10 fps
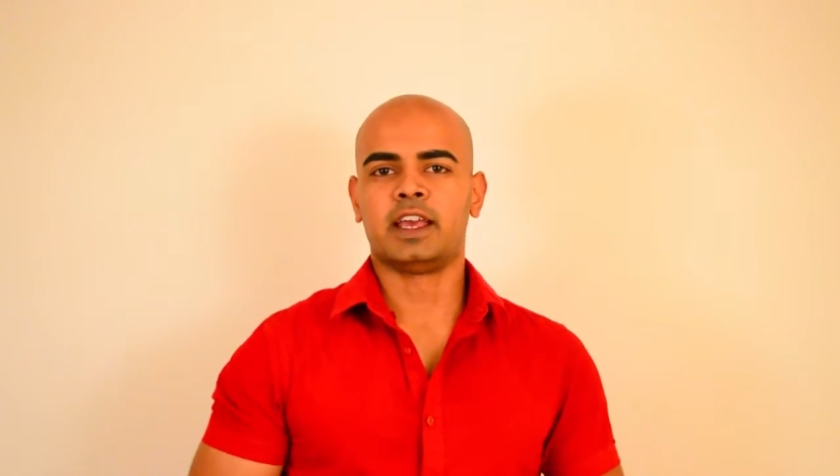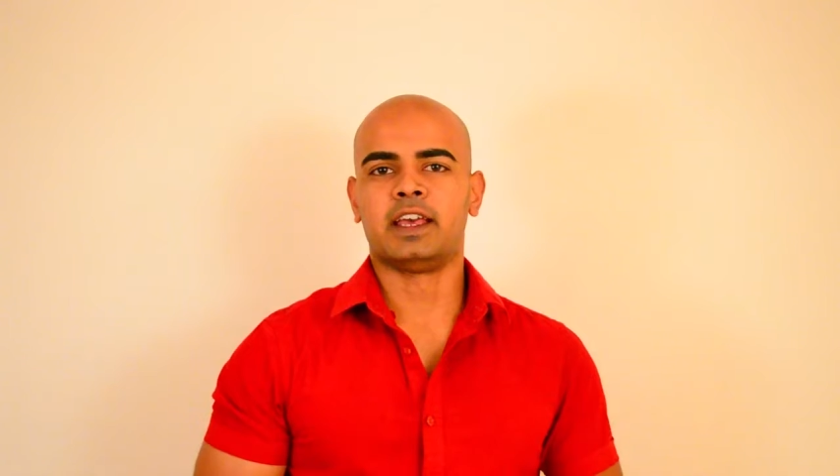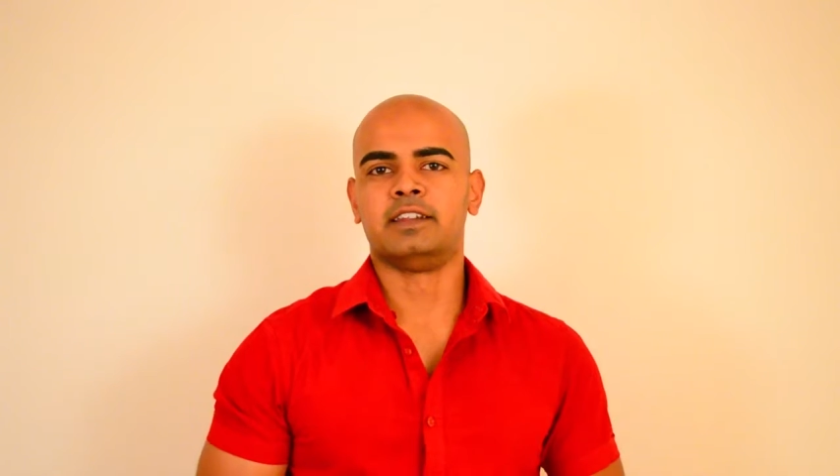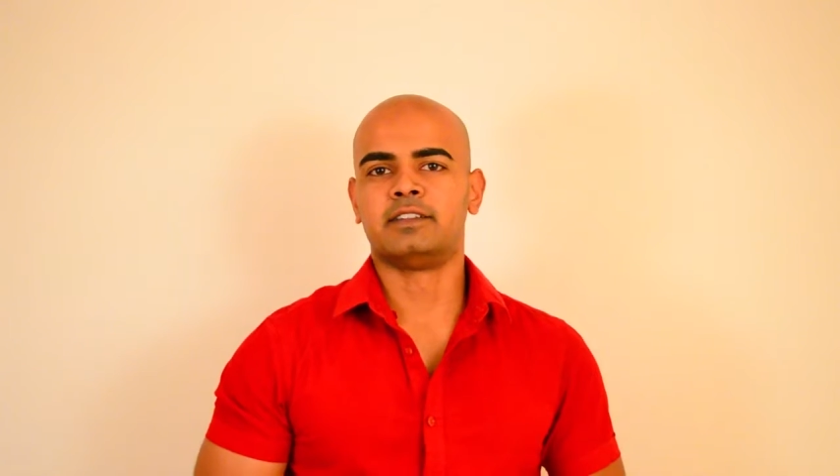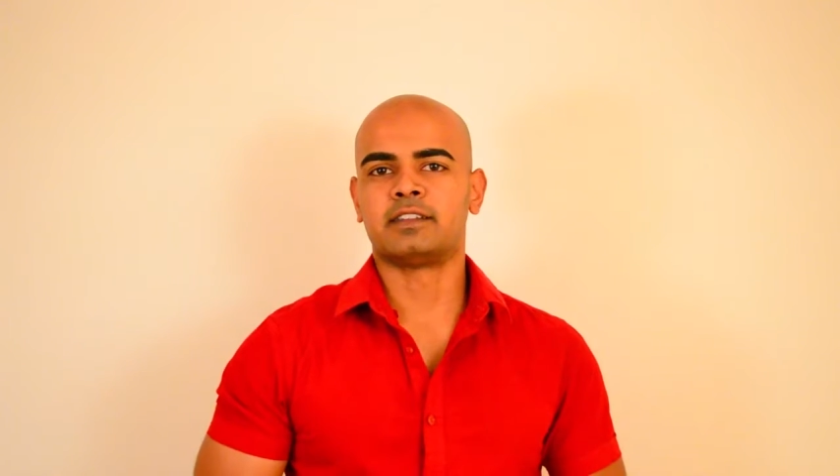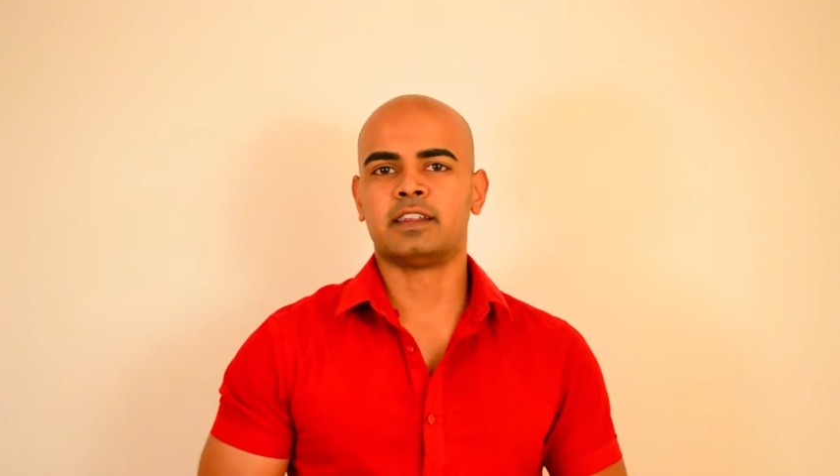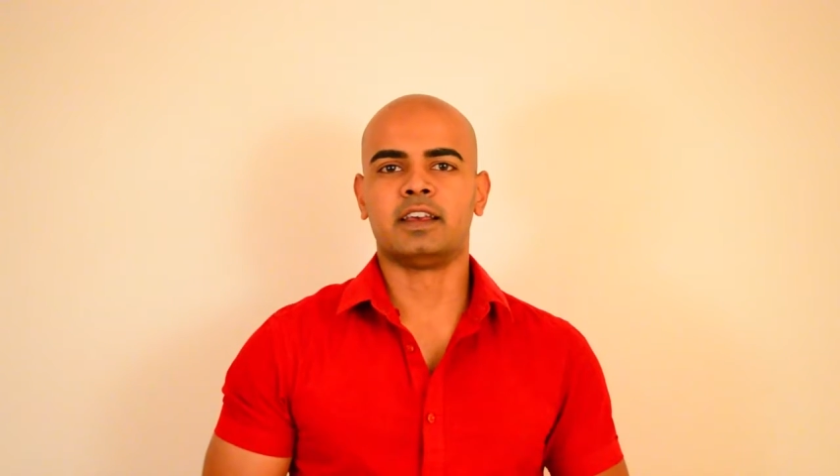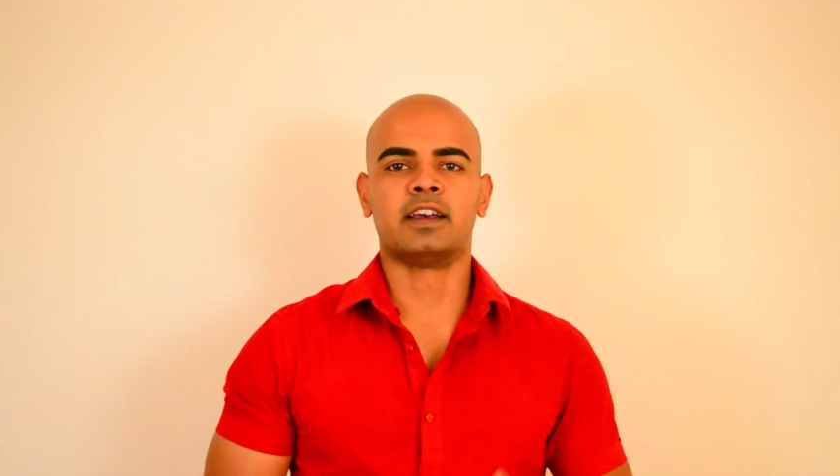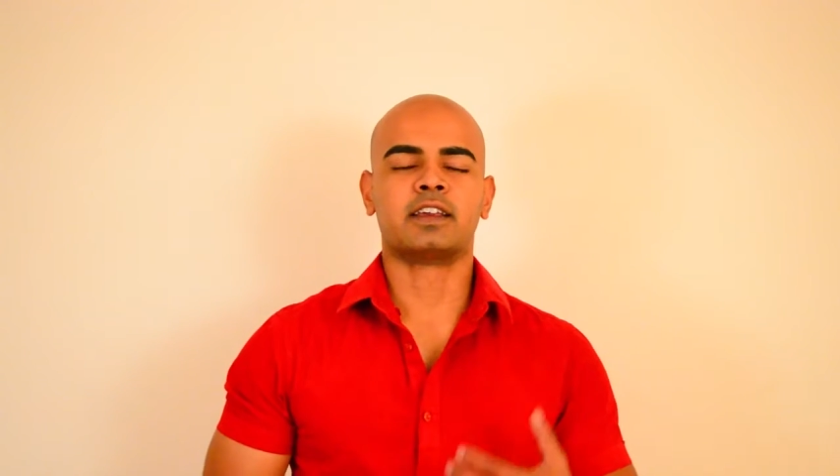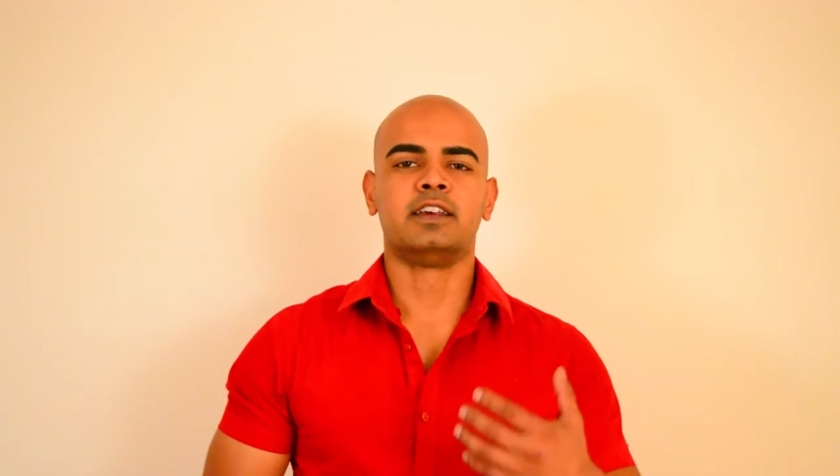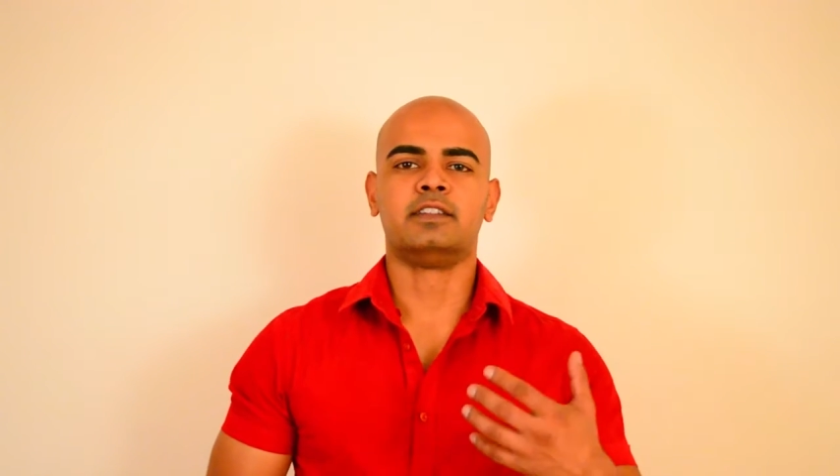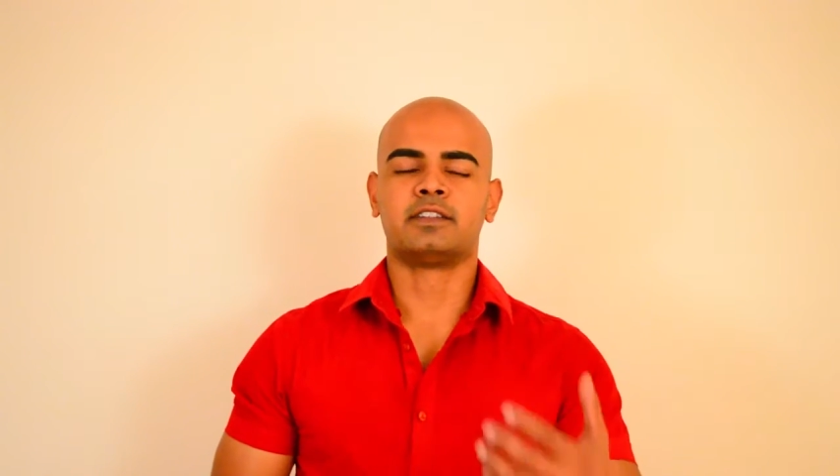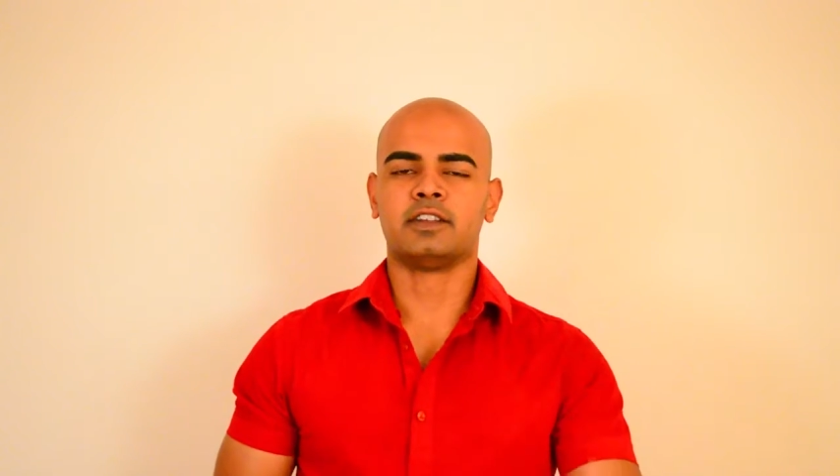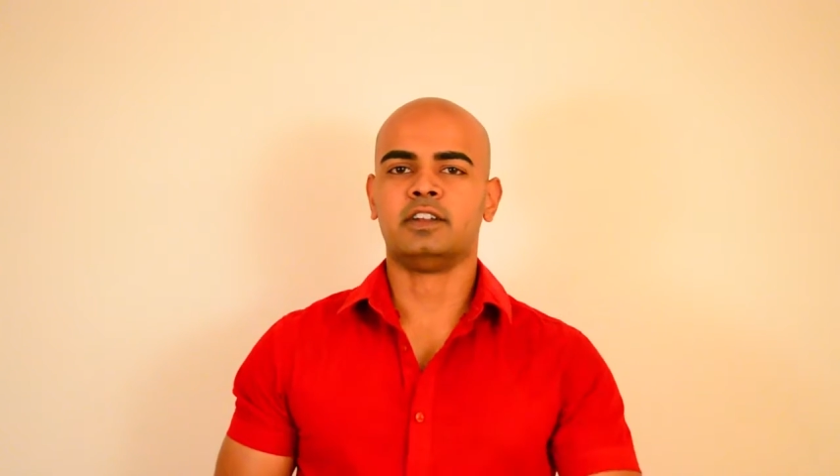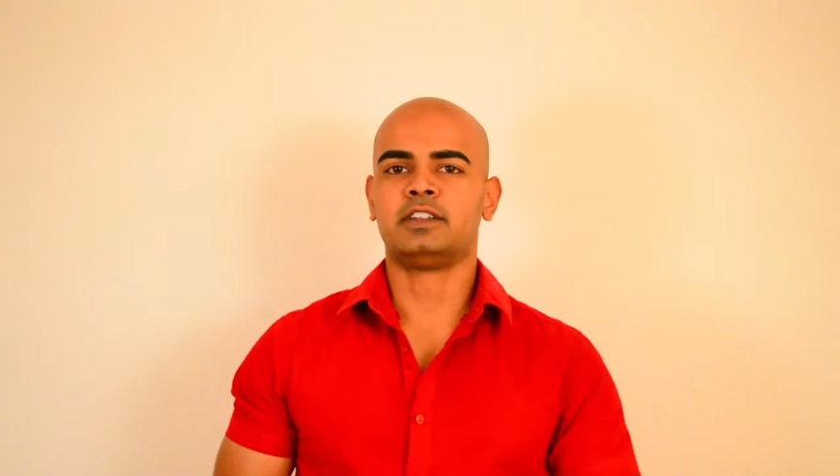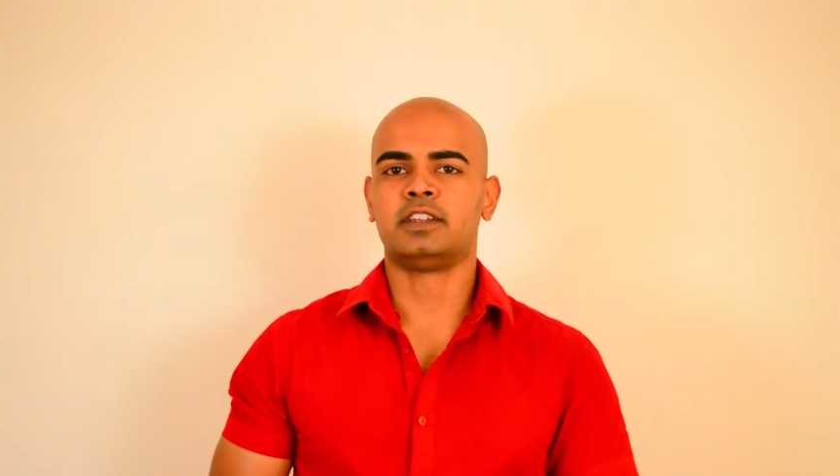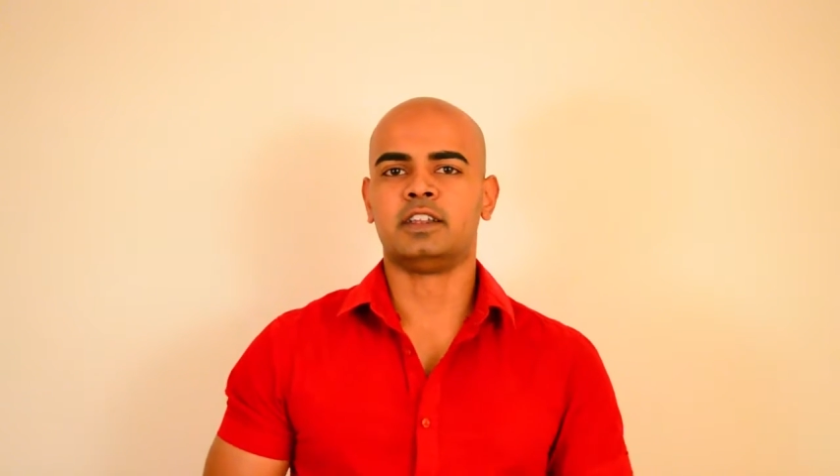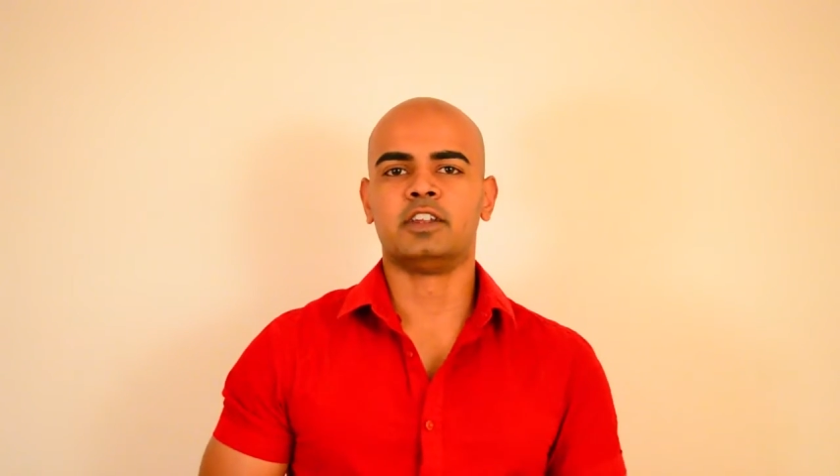as a consultant,